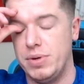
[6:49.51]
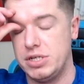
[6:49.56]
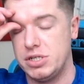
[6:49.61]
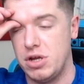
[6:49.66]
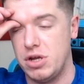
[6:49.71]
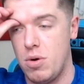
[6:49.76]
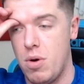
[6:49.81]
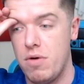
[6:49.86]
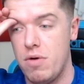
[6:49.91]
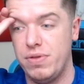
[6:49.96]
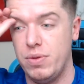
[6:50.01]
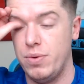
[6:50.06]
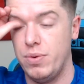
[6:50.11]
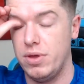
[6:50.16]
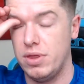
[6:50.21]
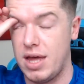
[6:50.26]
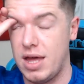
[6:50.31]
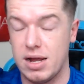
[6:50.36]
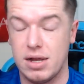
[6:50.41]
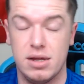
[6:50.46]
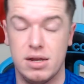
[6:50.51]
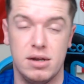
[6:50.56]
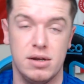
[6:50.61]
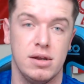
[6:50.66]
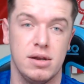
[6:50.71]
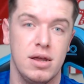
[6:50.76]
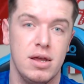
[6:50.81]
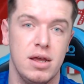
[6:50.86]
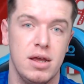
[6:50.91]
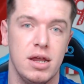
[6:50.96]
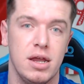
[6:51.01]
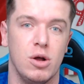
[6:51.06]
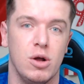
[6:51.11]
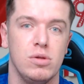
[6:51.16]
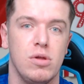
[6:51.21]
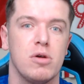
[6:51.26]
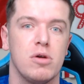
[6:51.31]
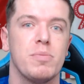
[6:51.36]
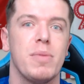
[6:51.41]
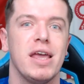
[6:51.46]
So hopefully that can, you know,
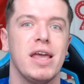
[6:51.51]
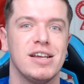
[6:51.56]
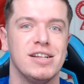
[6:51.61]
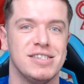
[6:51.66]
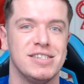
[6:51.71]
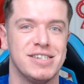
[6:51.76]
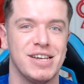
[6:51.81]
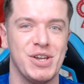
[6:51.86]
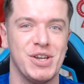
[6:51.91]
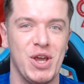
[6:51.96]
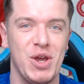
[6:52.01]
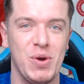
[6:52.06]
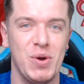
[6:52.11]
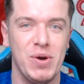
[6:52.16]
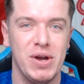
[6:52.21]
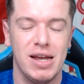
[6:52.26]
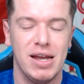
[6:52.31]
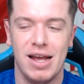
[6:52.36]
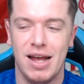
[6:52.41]
long may it continue.